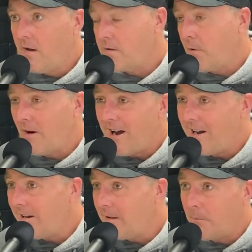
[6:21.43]
It's about
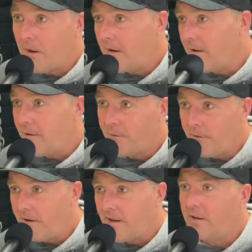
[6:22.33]
hiding the puck in your
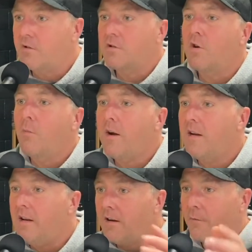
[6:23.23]
feet. Like there's so many
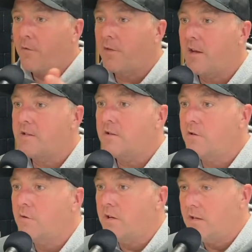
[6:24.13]
different things that
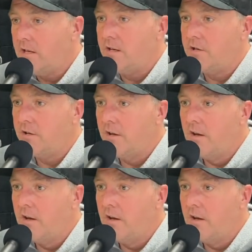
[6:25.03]
you can teach.